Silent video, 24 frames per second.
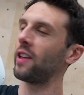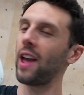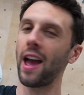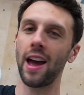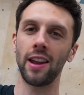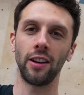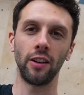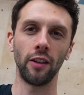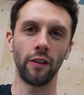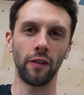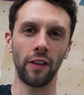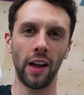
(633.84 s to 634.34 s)
the
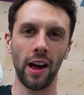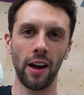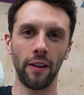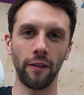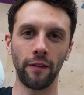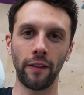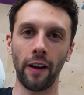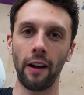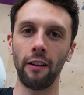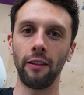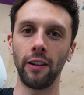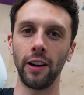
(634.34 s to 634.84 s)
end of that
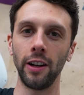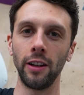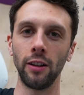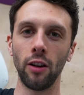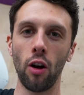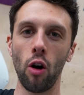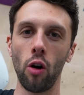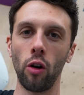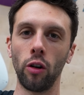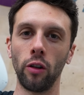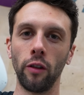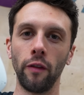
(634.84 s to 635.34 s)
very
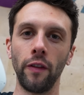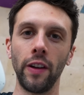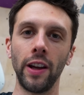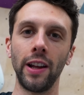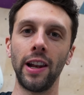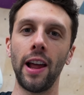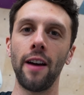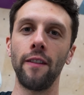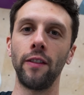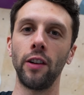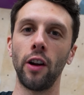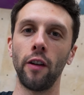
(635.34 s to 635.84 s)
long
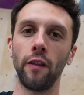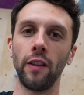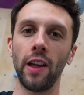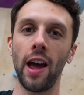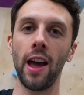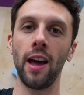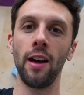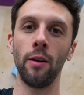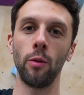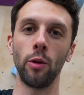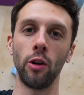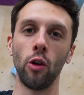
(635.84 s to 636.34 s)
V11 over
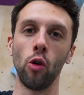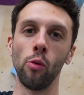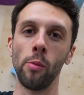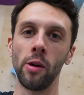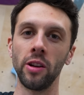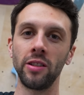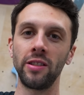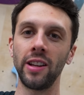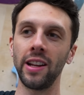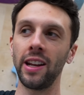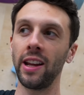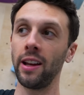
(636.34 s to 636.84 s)
there and
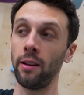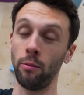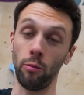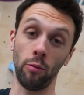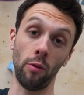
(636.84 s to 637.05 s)
almost did it.